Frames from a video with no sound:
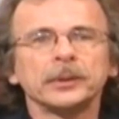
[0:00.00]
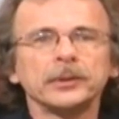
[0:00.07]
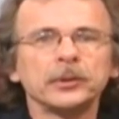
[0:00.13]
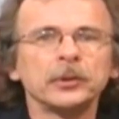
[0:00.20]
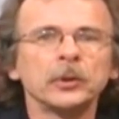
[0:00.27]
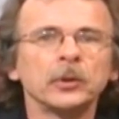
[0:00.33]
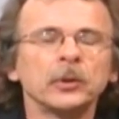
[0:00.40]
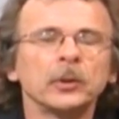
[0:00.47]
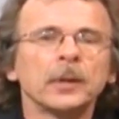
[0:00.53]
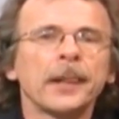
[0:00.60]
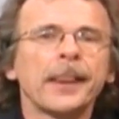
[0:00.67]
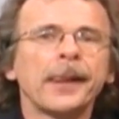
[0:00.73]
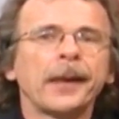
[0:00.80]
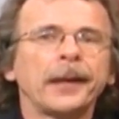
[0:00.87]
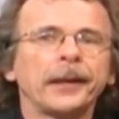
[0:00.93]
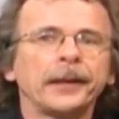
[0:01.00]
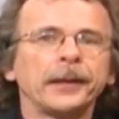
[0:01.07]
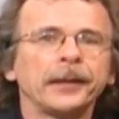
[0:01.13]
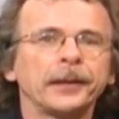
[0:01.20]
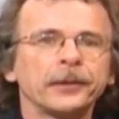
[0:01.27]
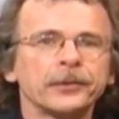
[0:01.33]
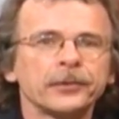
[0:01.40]
to do
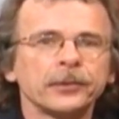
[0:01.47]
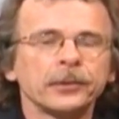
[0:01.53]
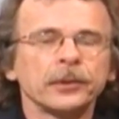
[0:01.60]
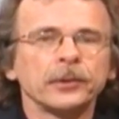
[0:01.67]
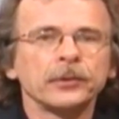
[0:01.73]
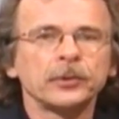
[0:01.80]
is